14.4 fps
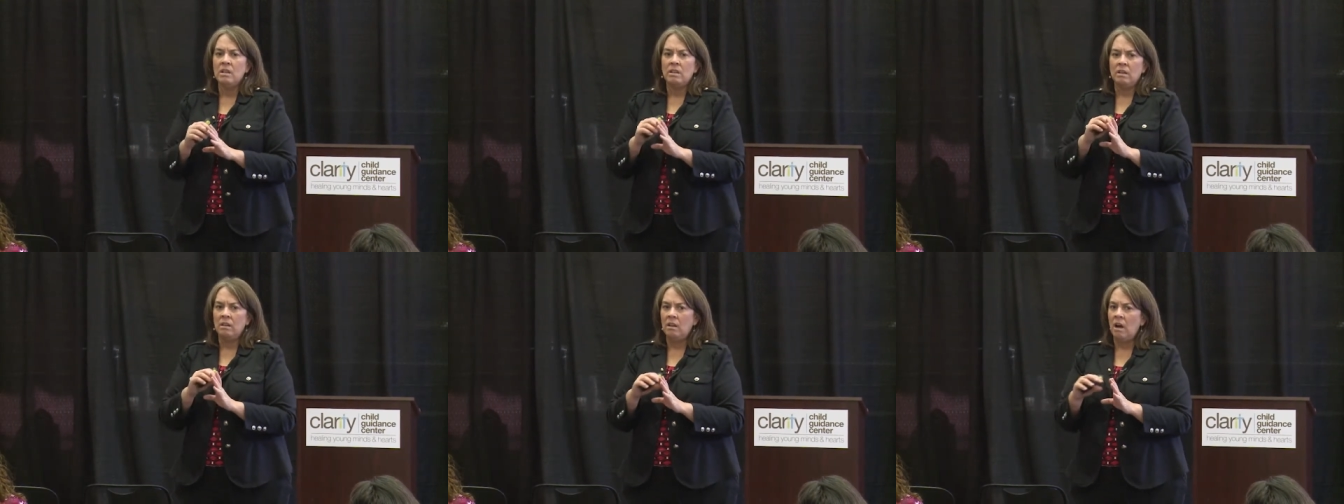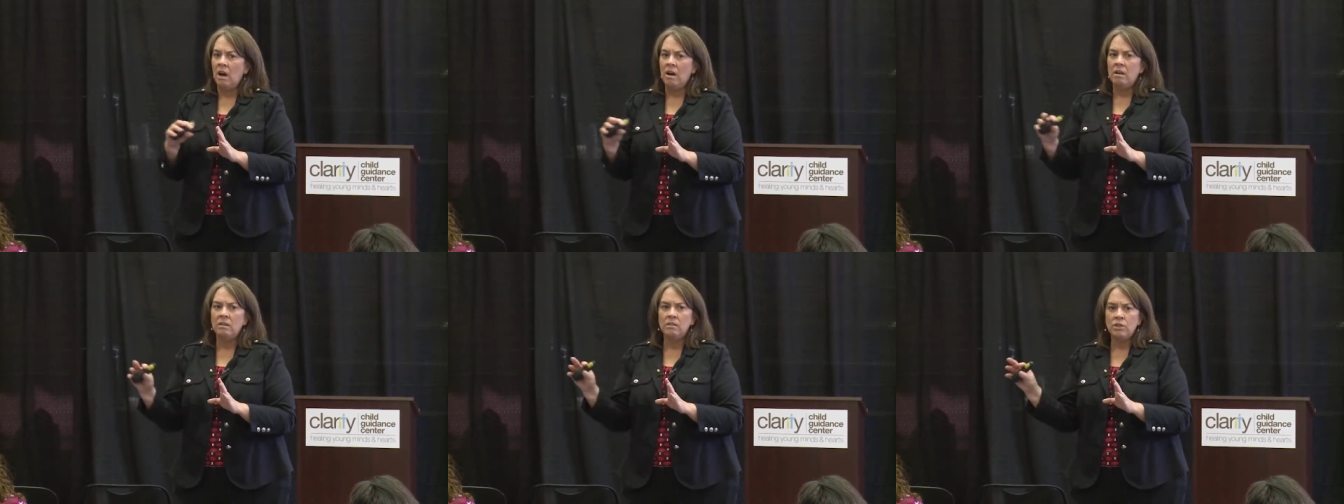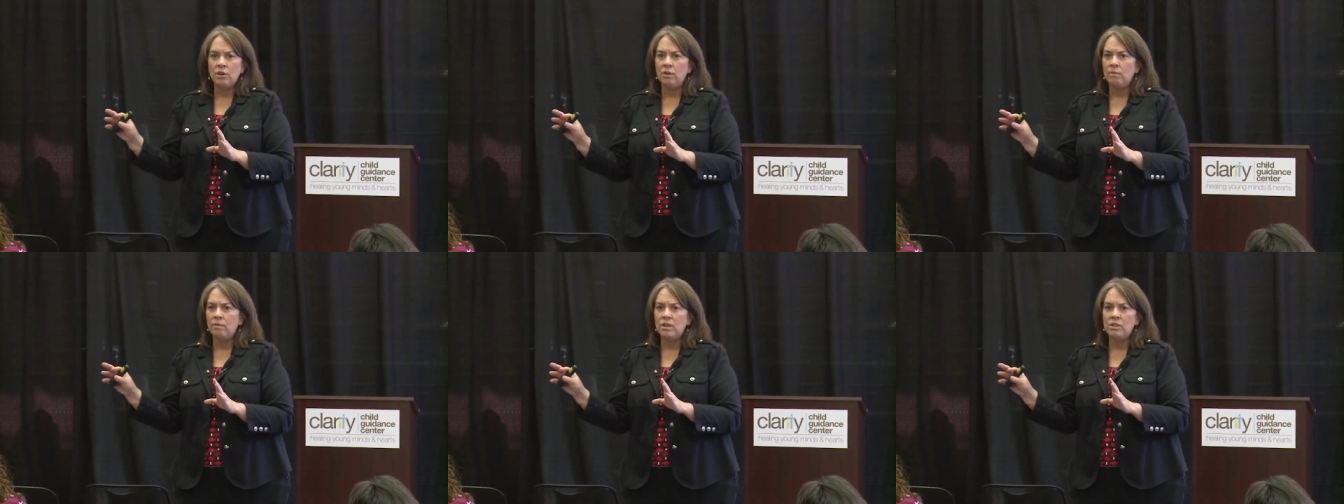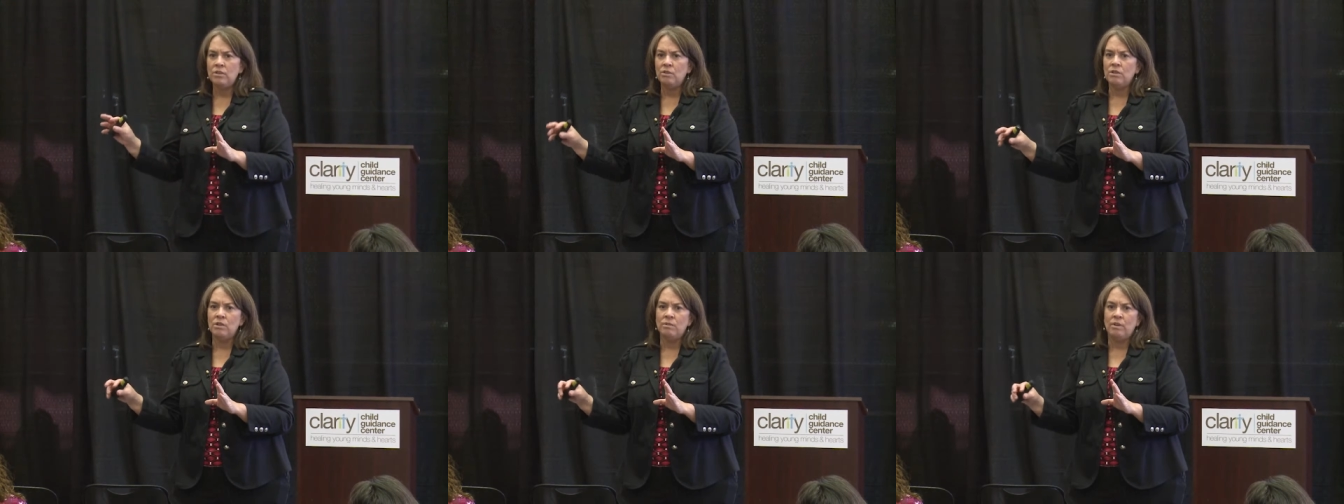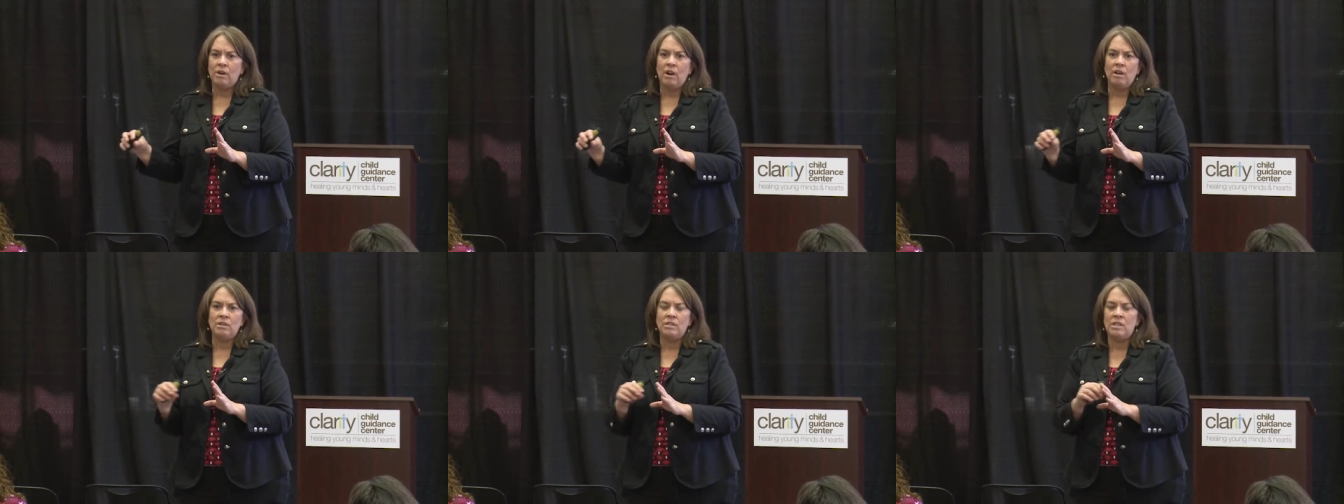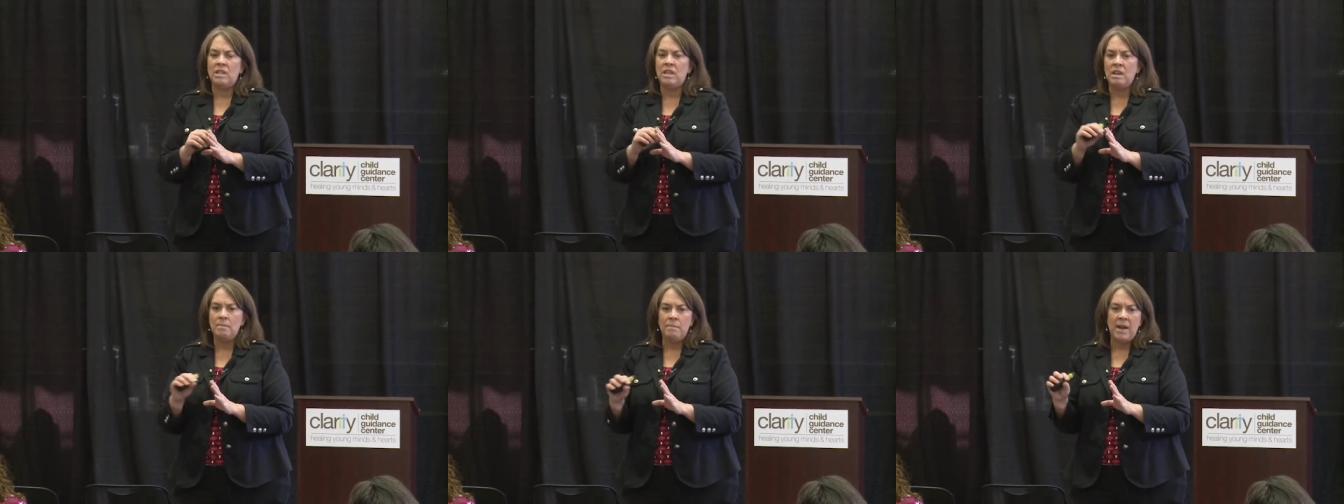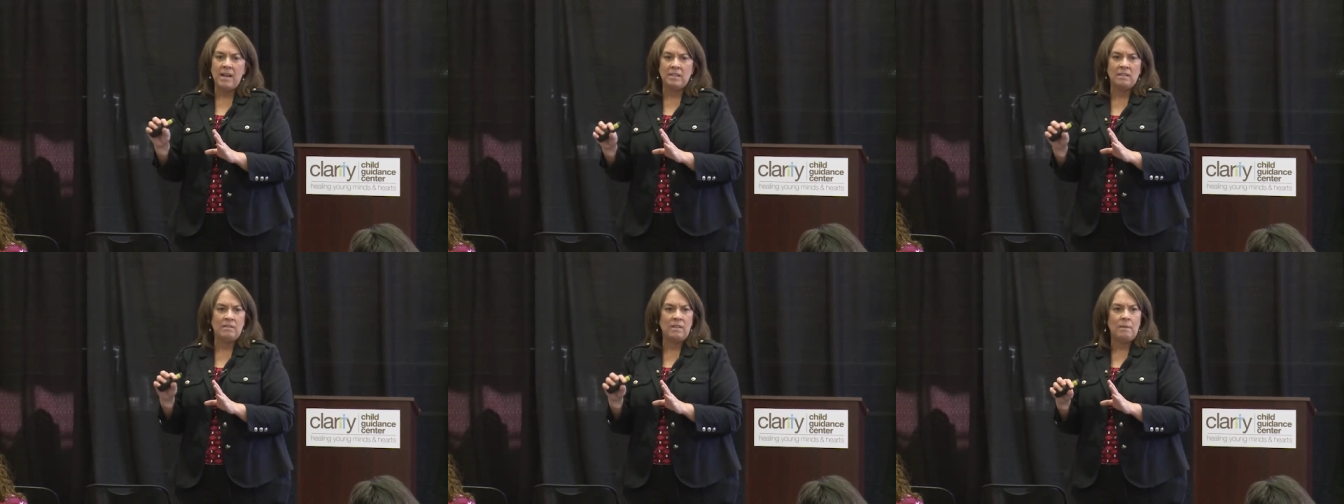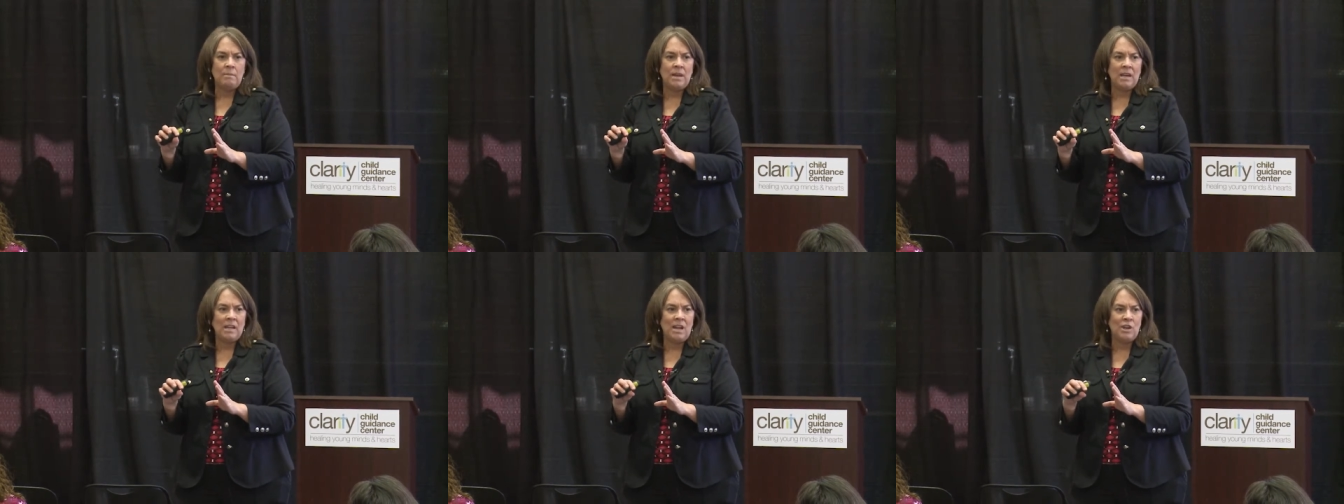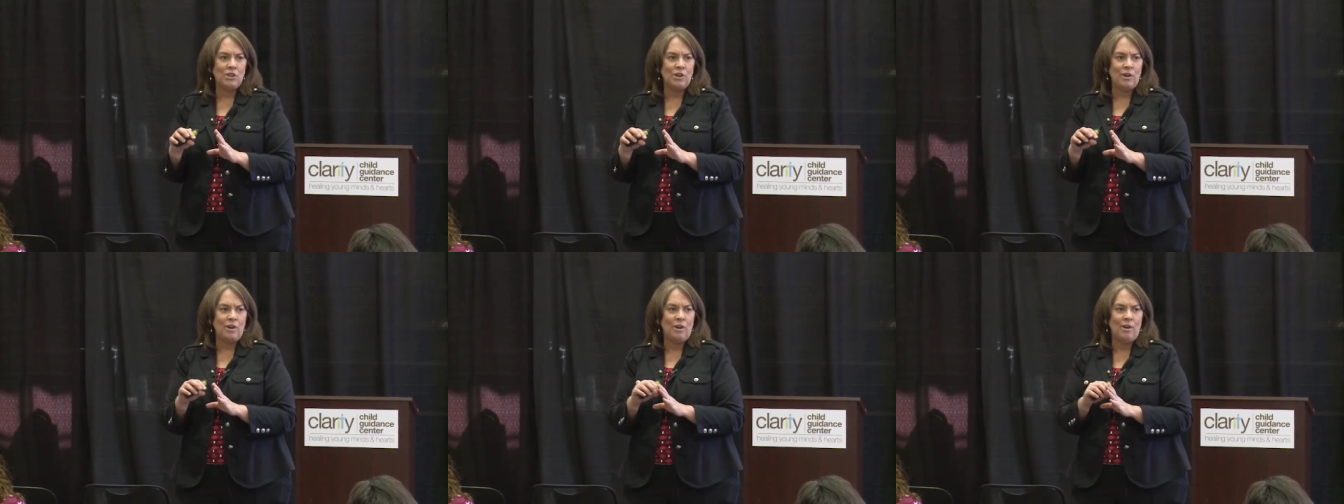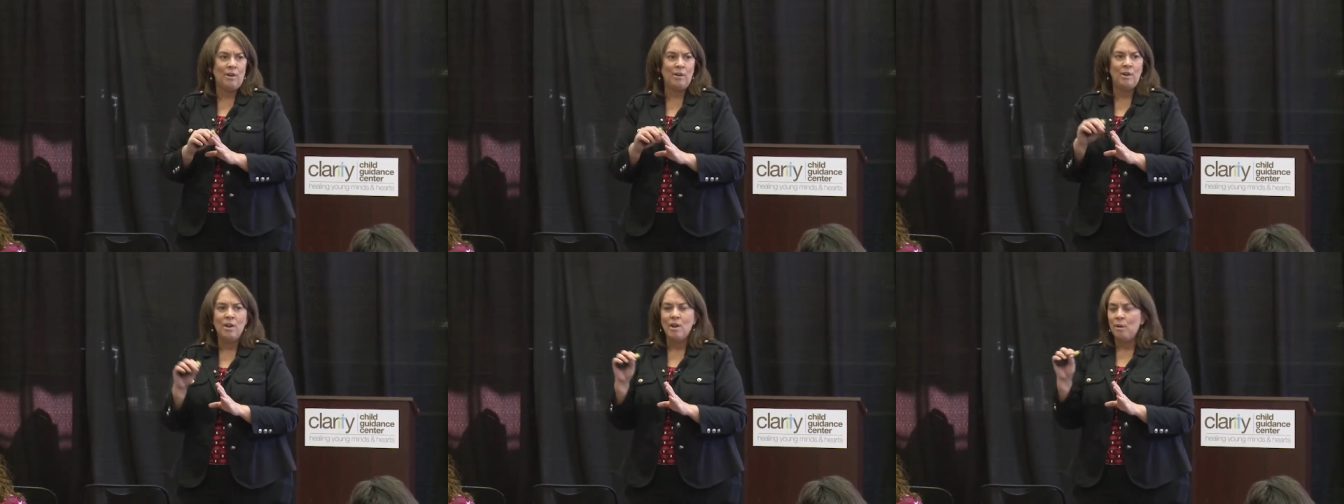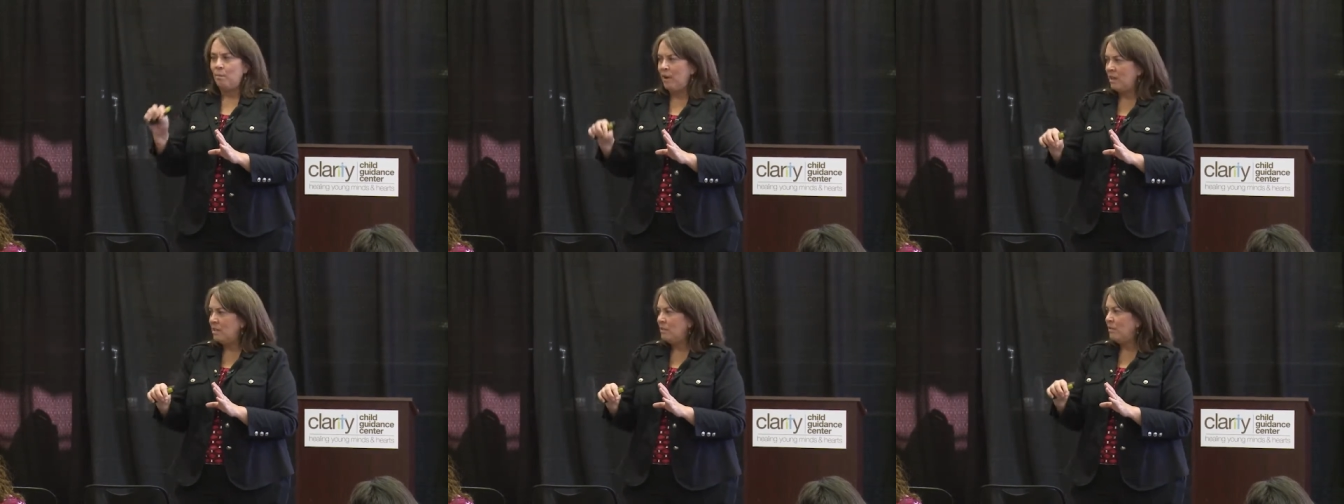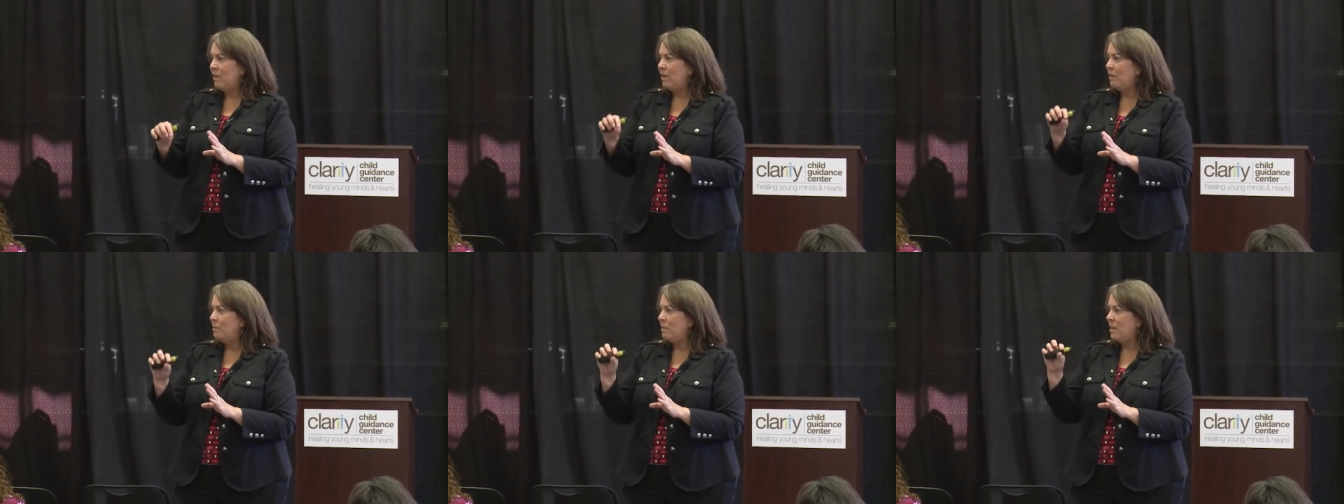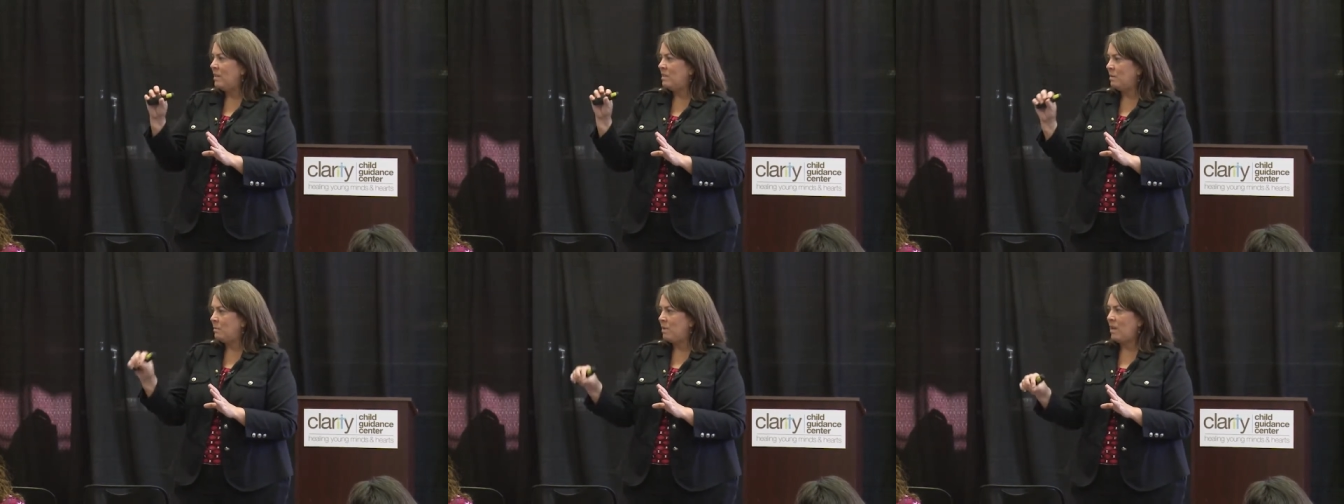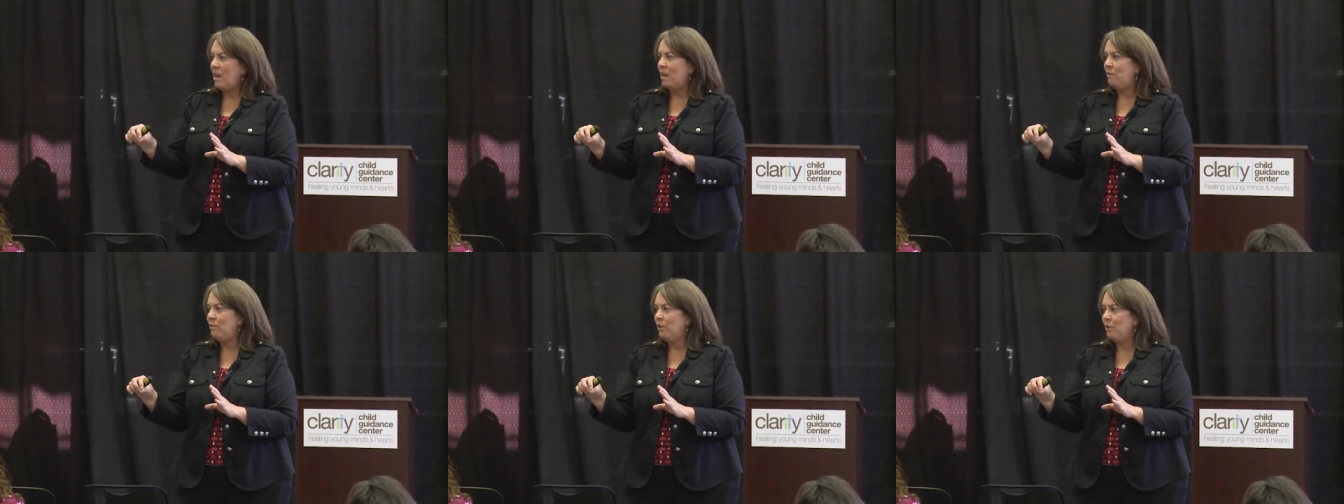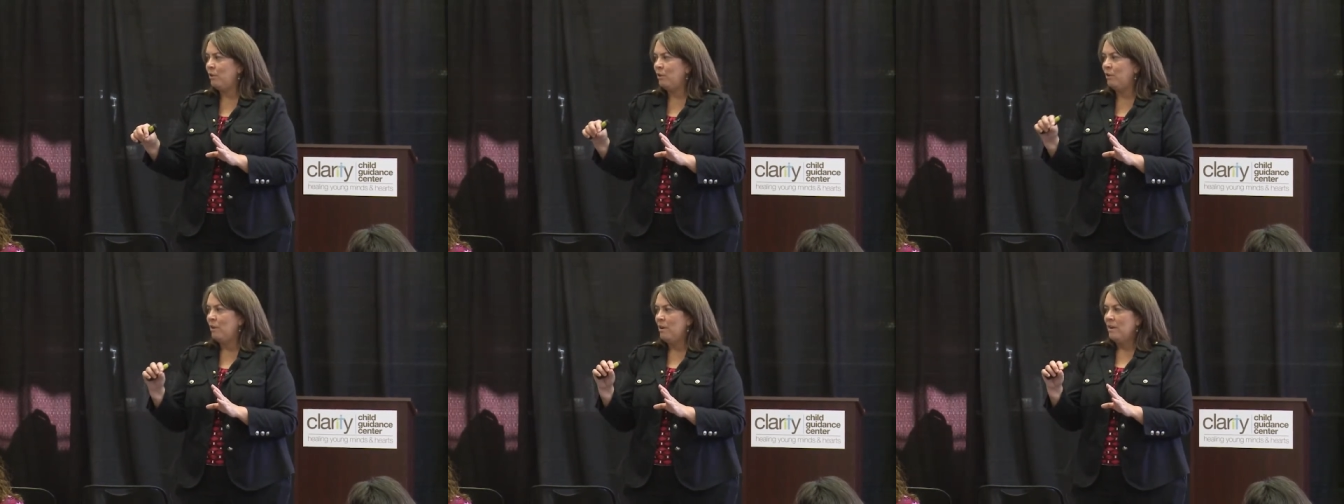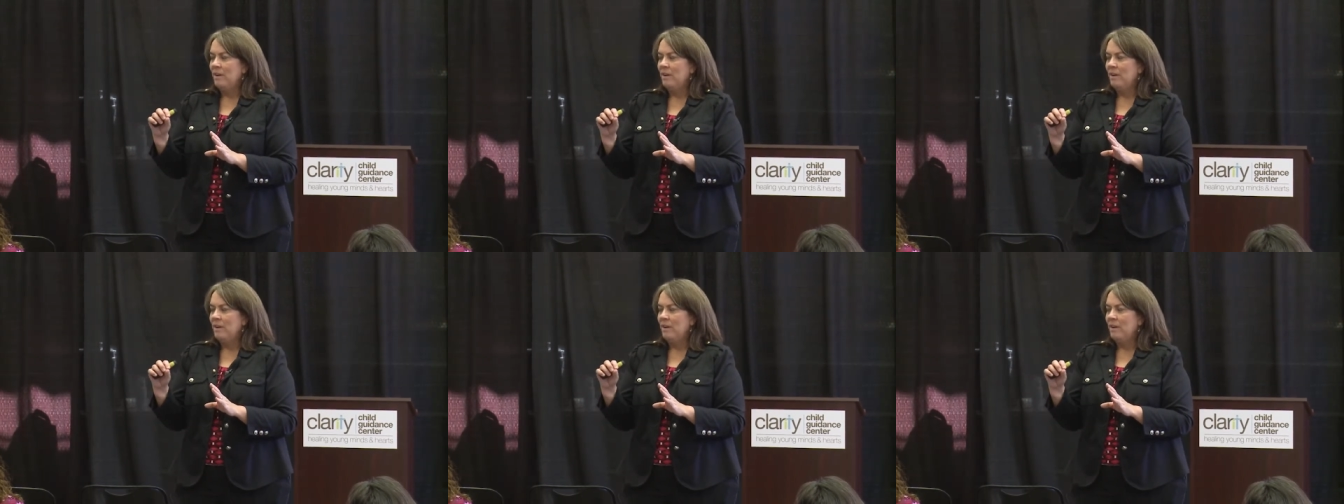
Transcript: the long-term research in regards to the impact of that medication on brain development and behavior